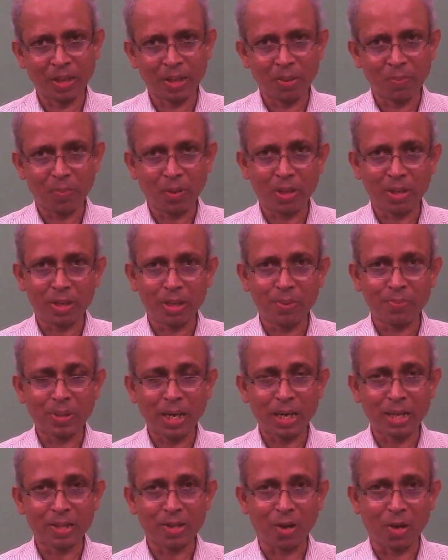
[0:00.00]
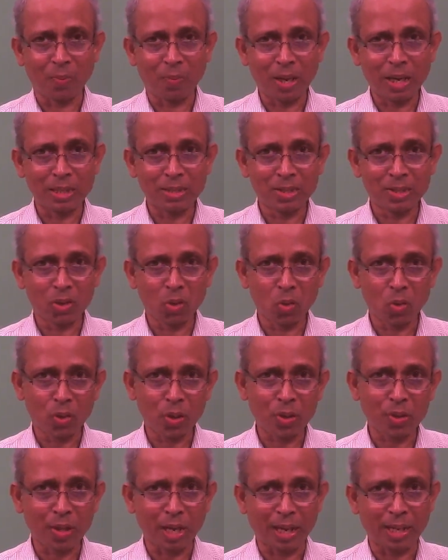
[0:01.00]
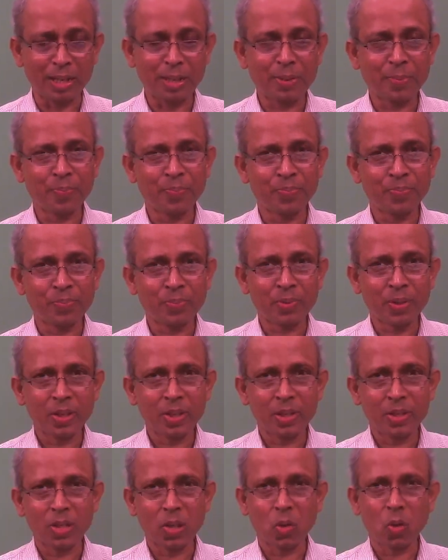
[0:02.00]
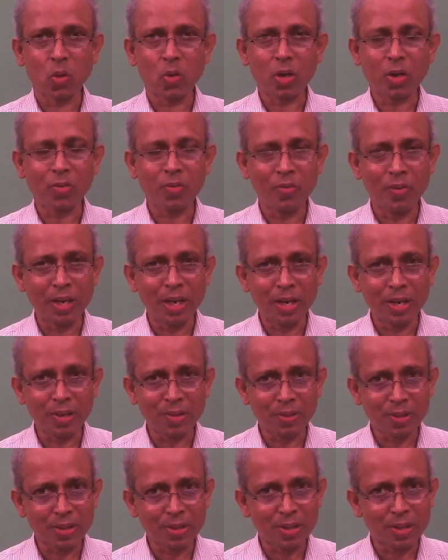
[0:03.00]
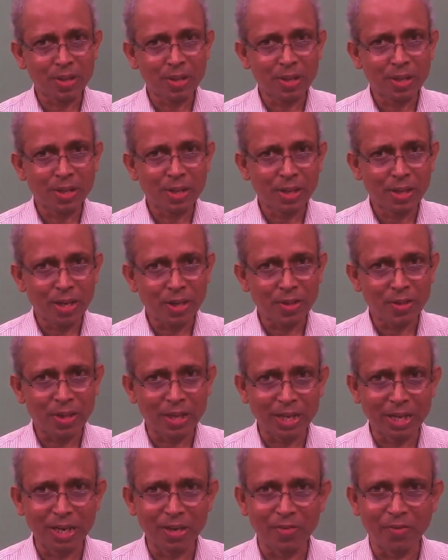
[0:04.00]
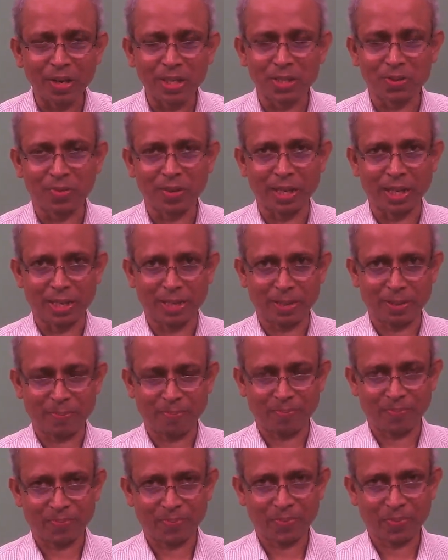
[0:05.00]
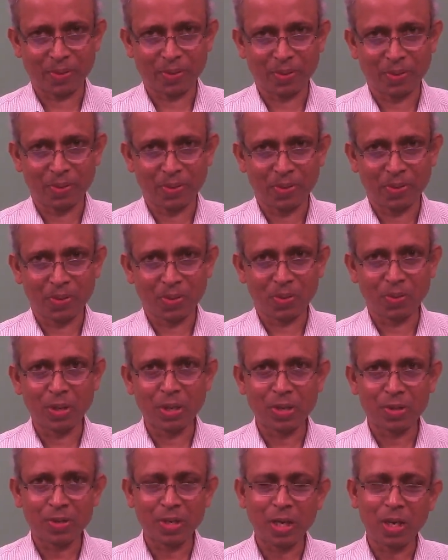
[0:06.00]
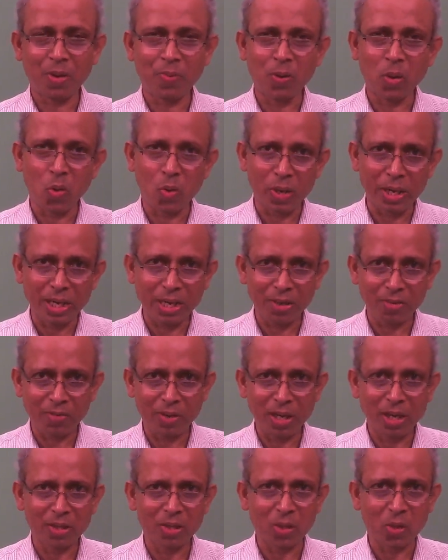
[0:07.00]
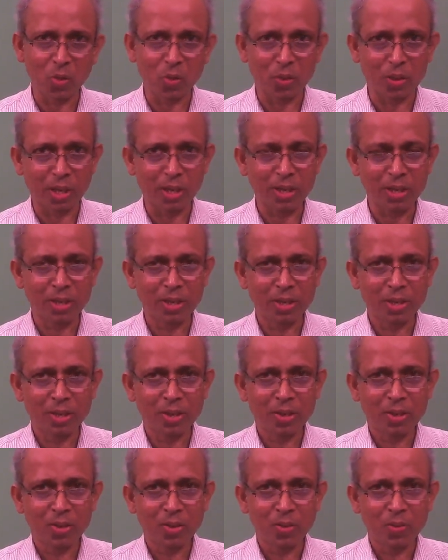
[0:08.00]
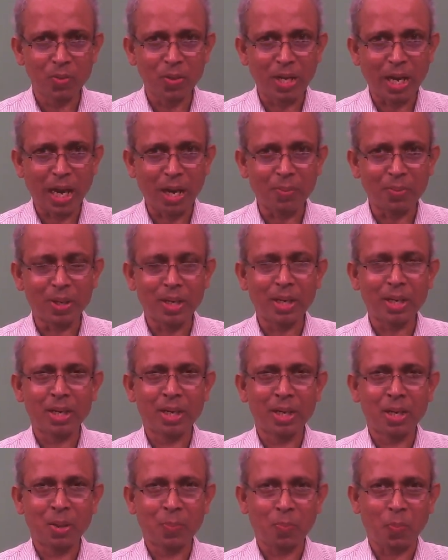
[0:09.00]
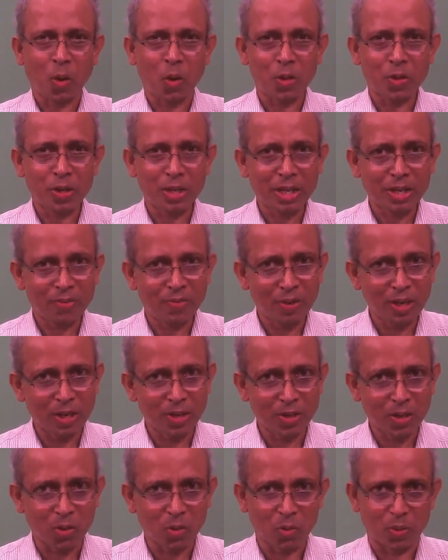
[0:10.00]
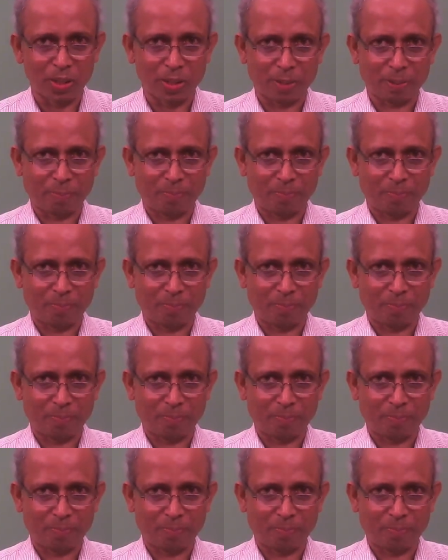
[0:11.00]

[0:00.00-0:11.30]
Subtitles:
But if there is unbalance in the rotor side, the rotor field is a single phase field. So instead of a rotating field in the rotor, we have a pulsating field in the rotor.